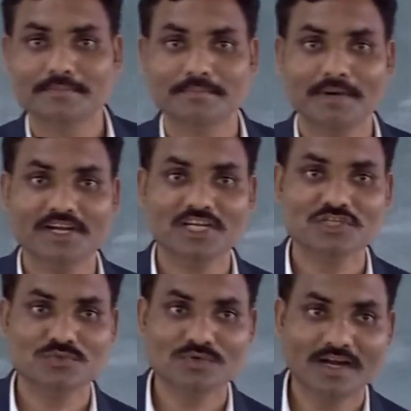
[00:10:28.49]
My dear
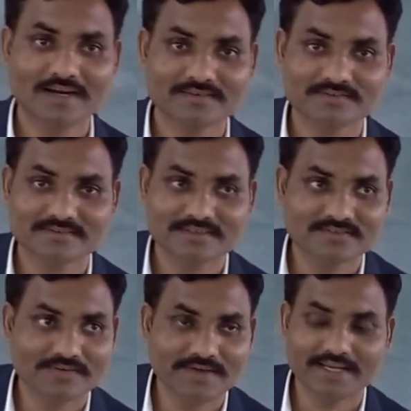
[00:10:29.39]
students,
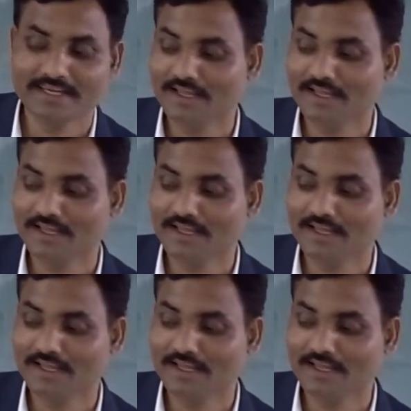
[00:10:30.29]
listen very